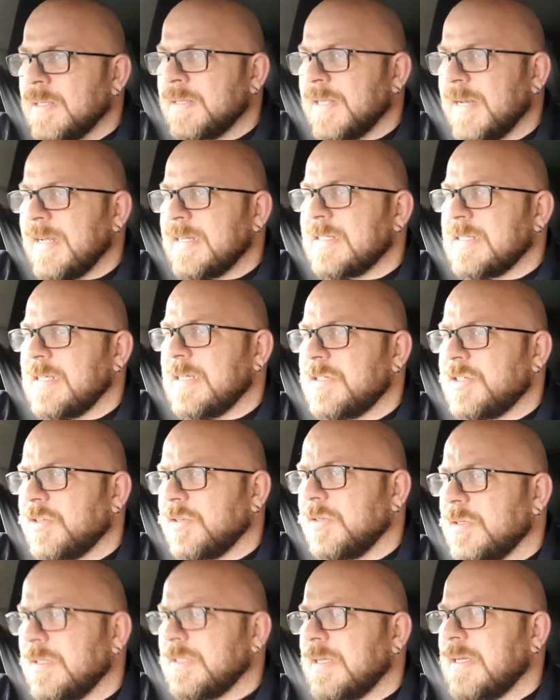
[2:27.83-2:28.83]
The next
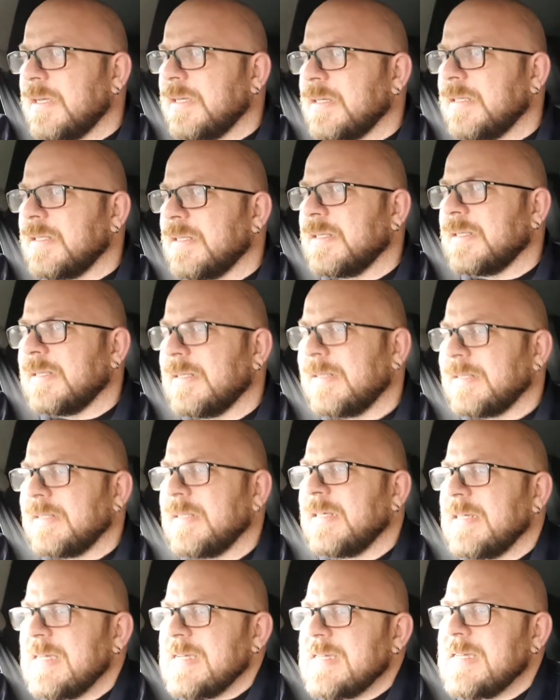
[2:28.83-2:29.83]
issue
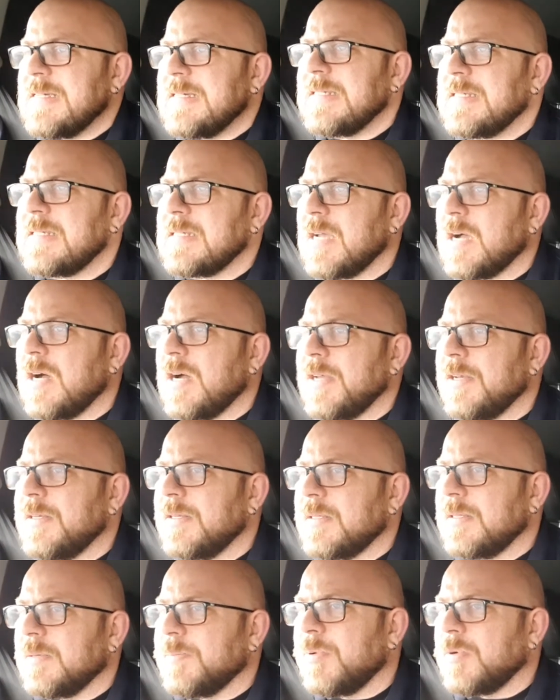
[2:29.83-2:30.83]
is
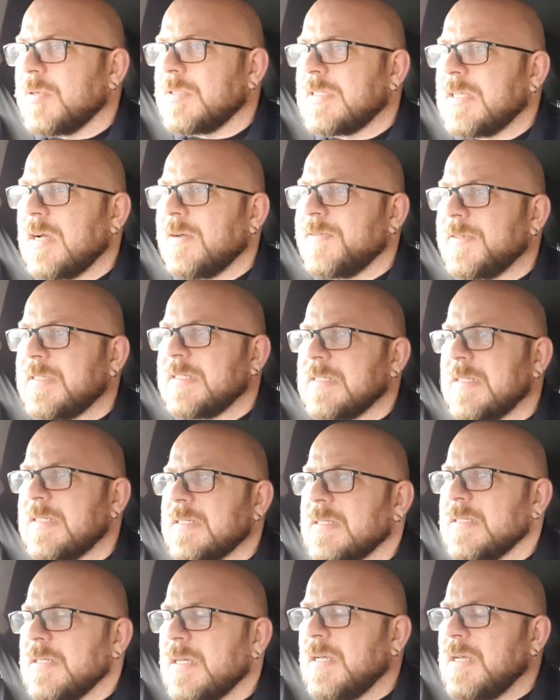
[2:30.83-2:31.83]
on the post
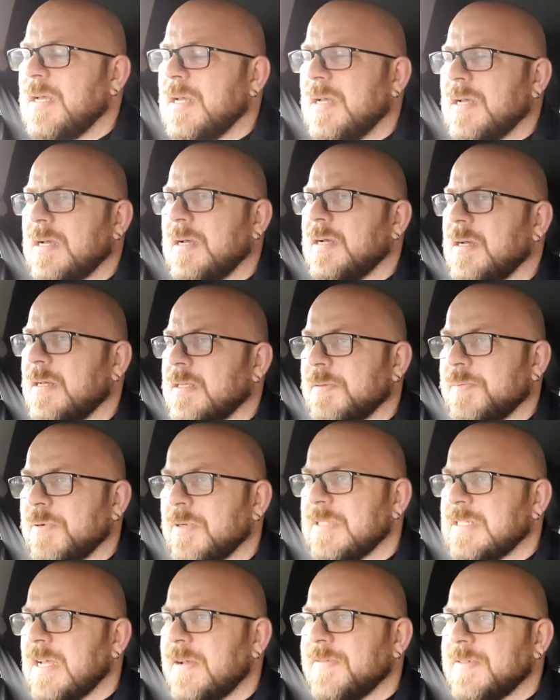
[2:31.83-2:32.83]
offices. The
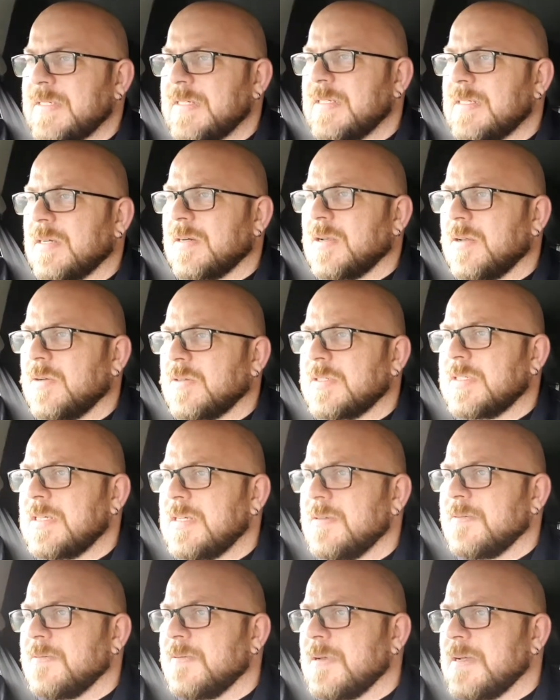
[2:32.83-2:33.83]
post offices are
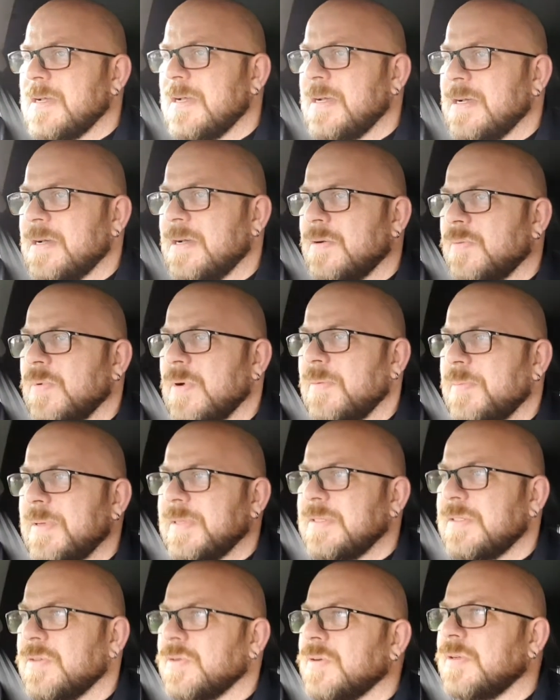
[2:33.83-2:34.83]
closing. We're
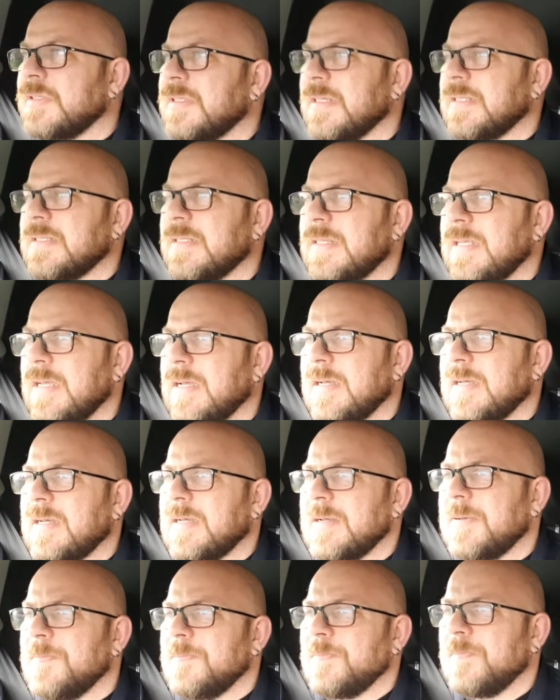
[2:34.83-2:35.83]
being told that
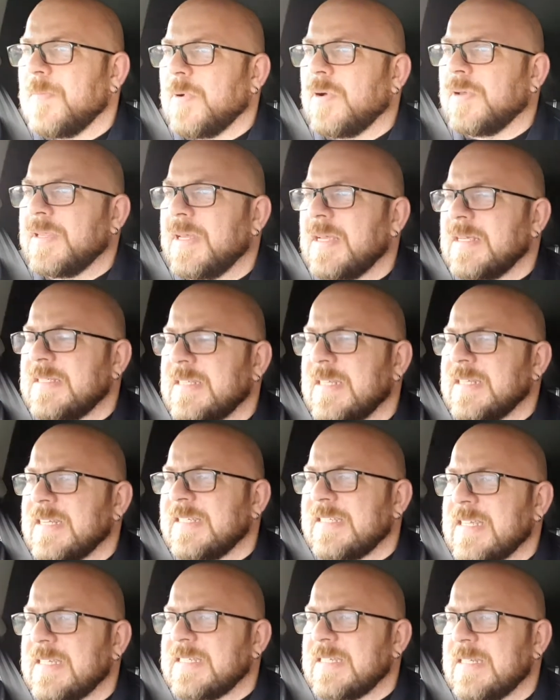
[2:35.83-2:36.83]
it's a
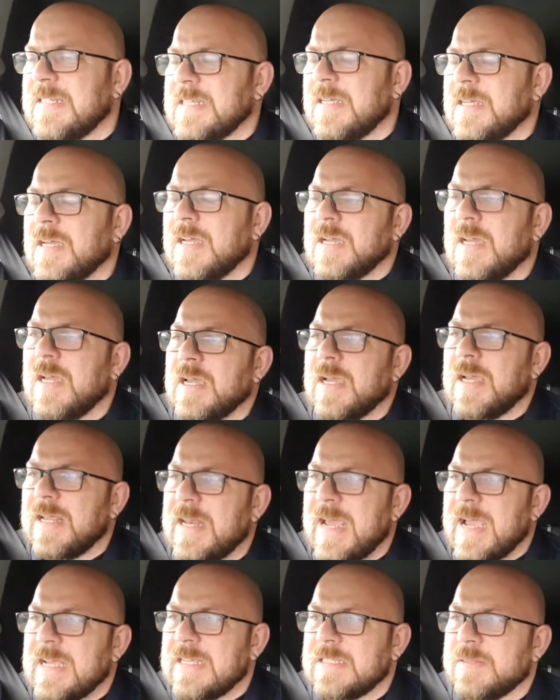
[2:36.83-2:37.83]
necessity.
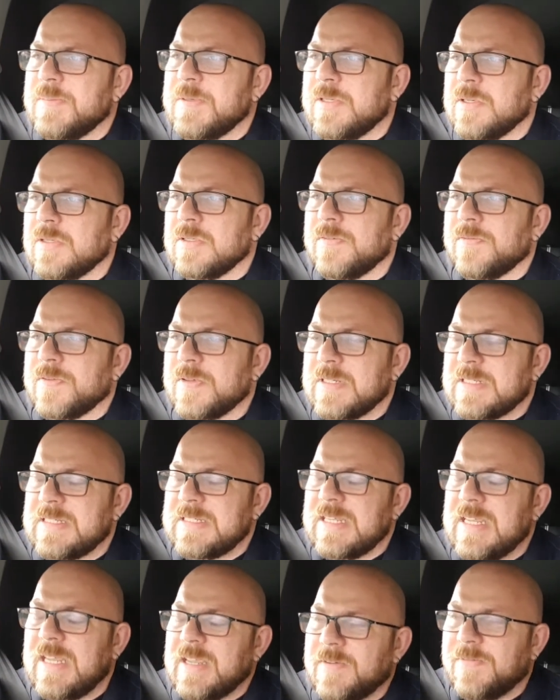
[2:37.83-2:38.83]
It has to be done for the
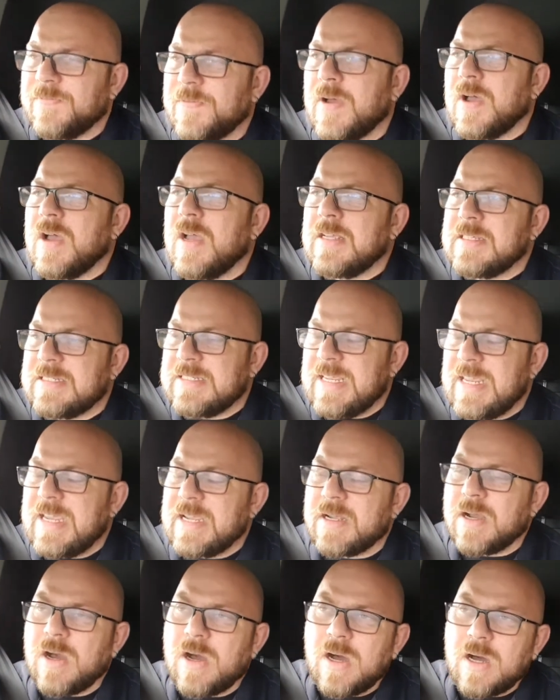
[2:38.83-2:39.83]

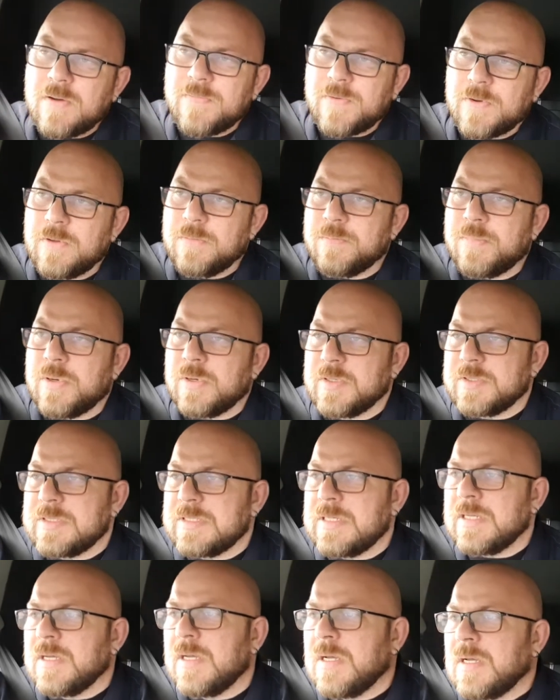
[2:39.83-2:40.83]
sake of An
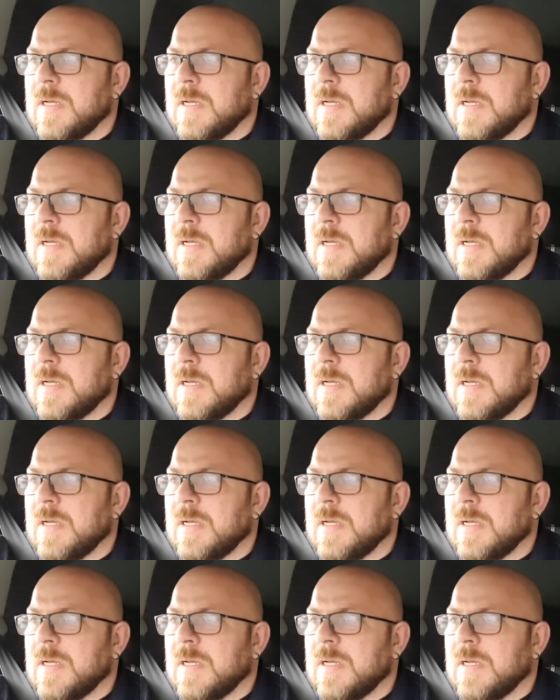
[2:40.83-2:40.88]
Post.